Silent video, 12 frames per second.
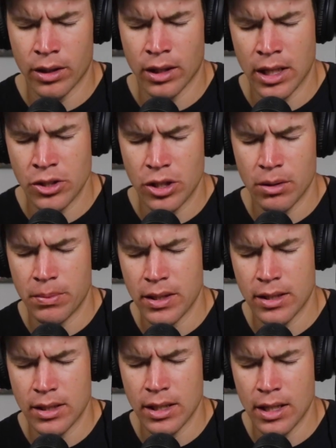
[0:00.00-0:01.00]

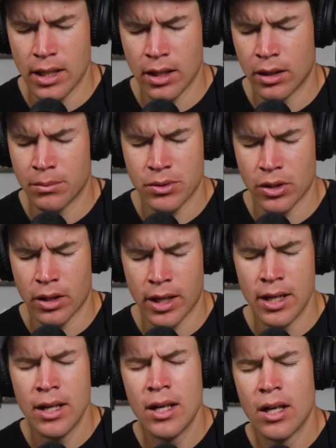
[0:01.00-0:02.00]
NGPC,